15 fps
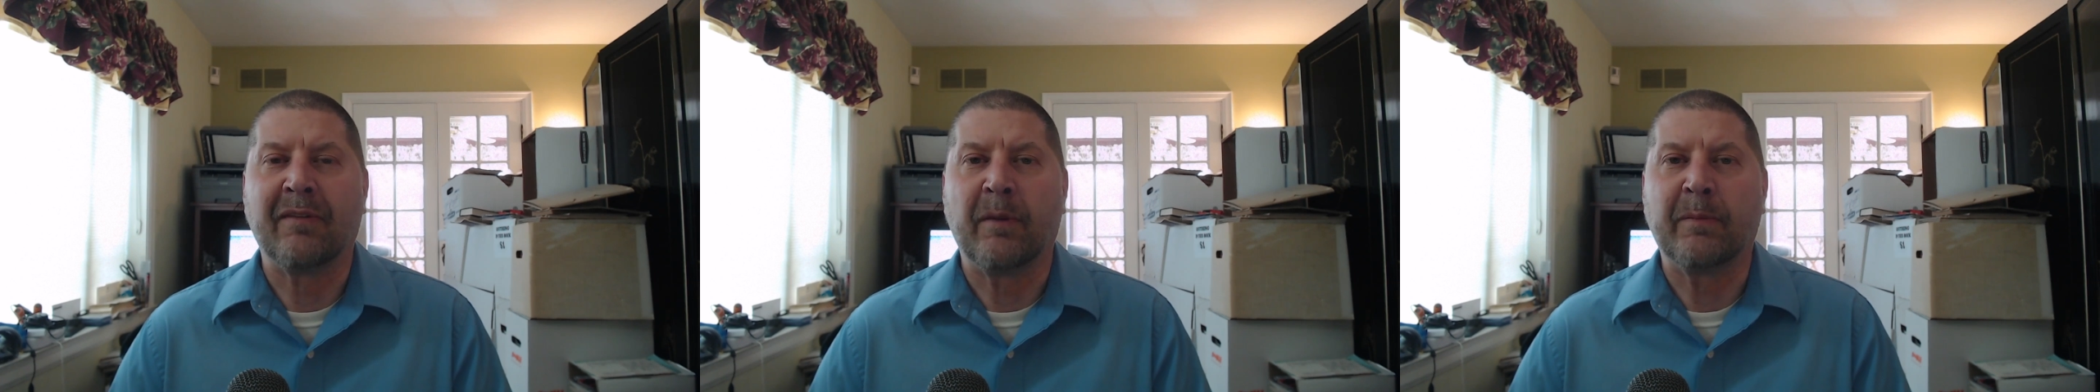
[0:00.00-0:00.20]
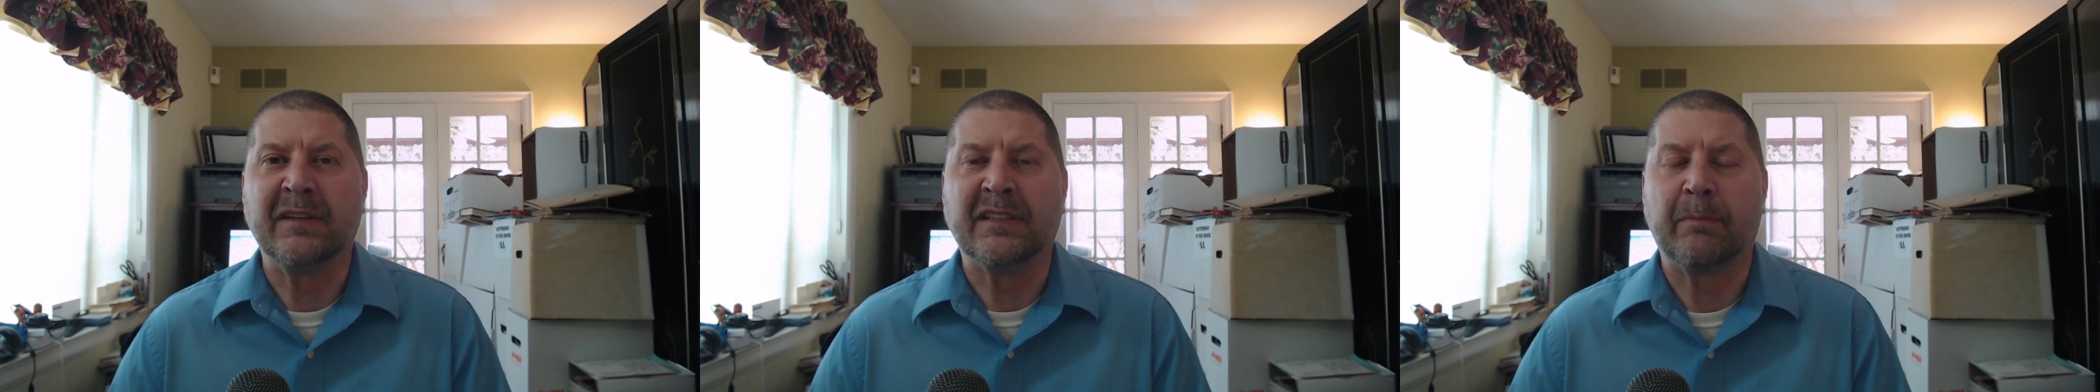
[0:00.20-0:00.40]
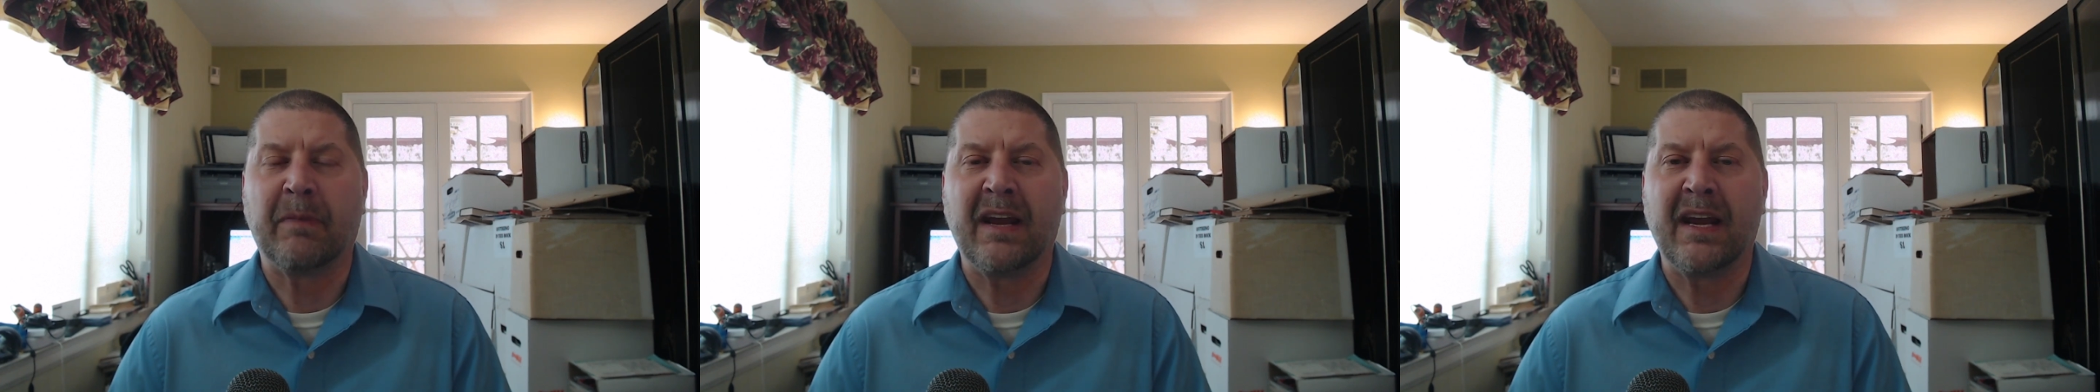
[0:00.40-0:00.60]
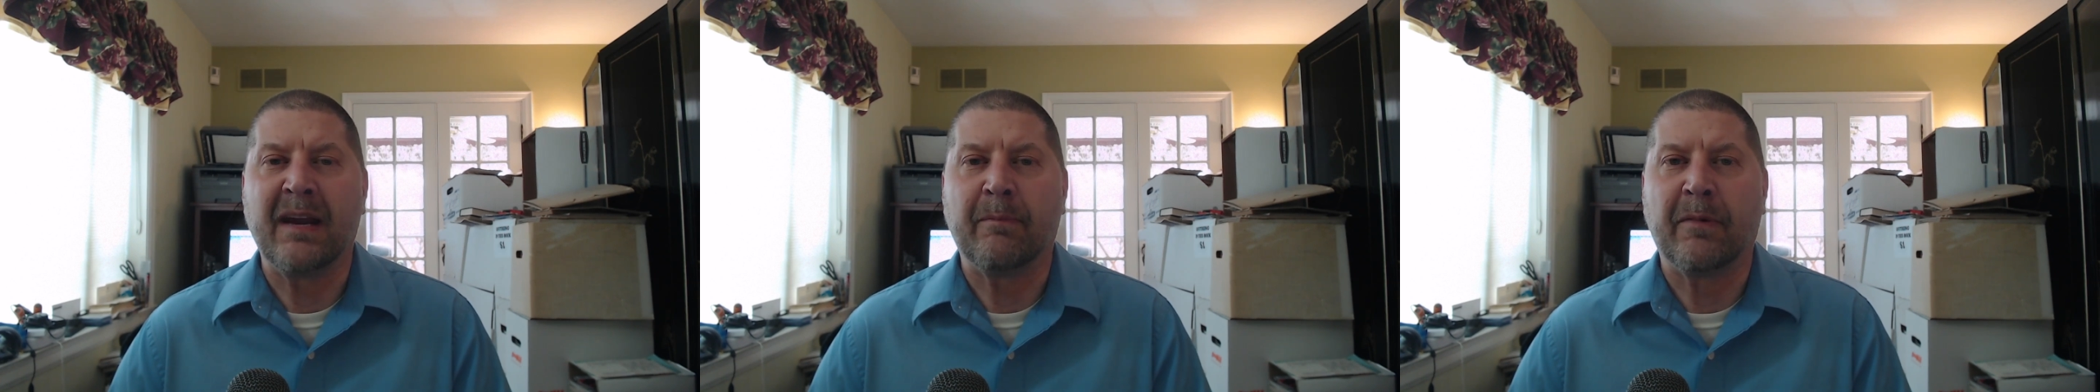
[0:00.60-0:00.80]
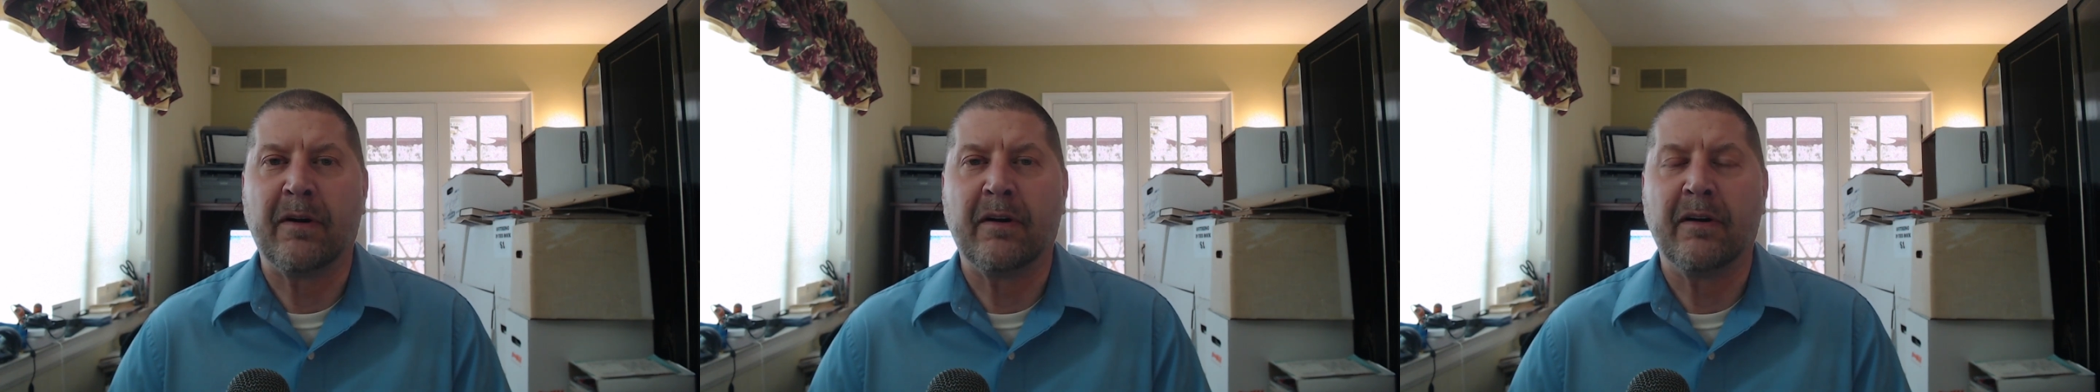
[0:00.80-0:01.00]
have the piece of
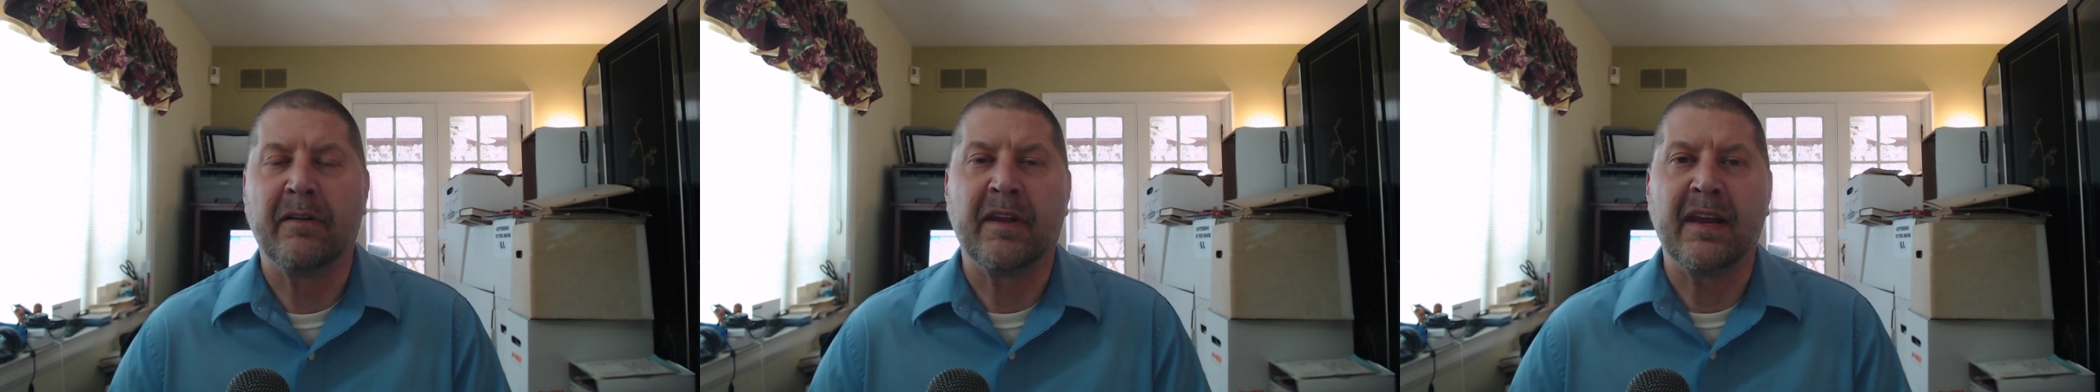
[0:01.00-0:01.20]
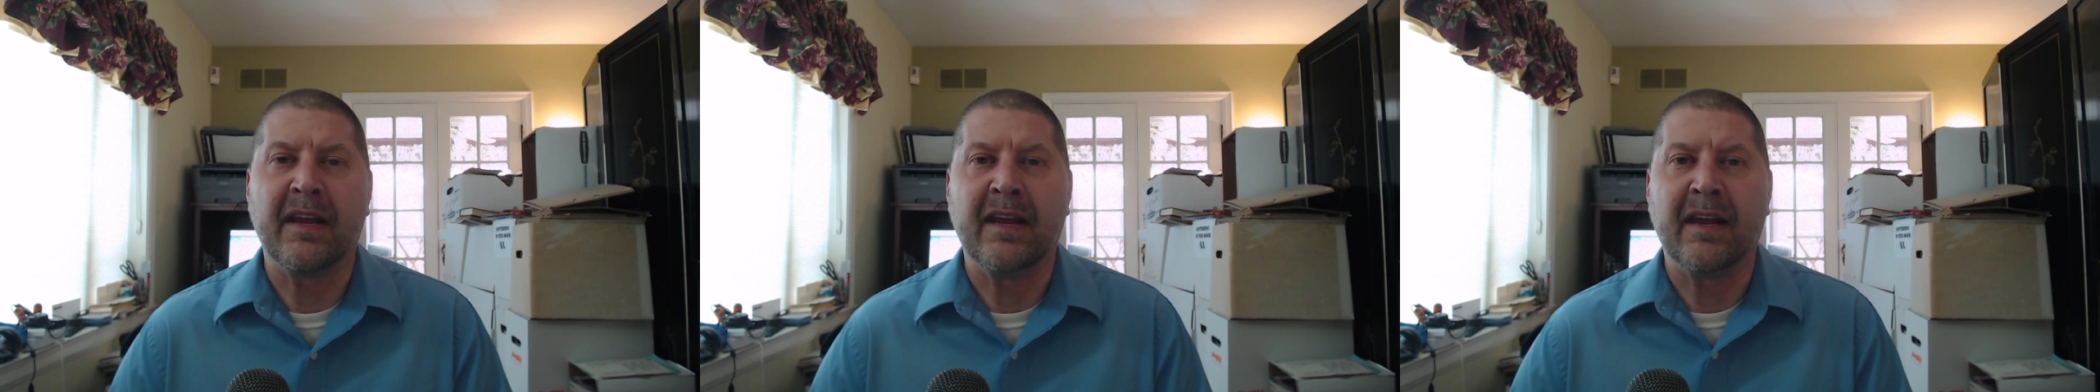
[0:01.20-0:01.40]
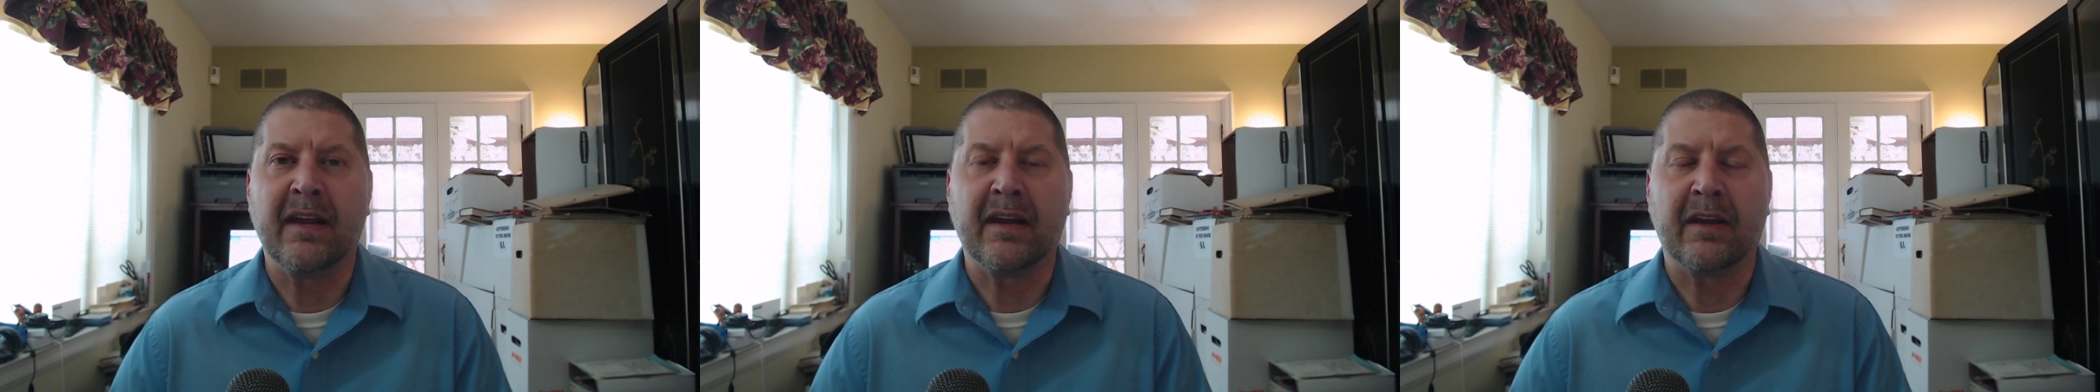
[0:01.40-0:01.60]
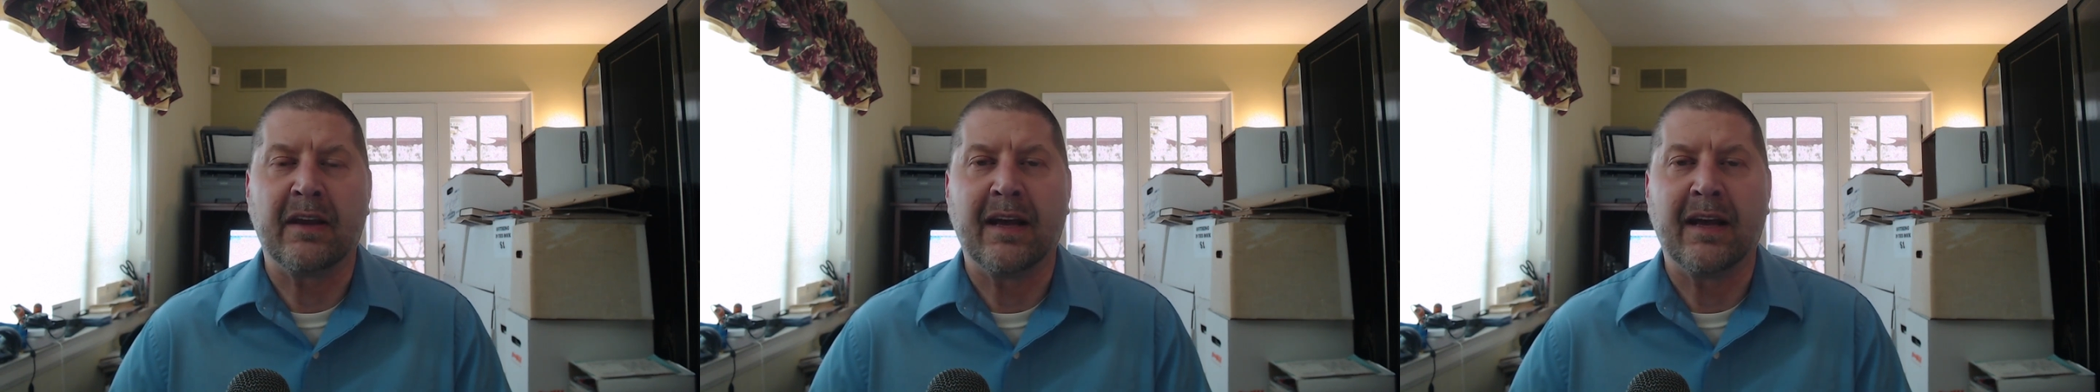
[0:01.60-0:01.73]
paper, the ink.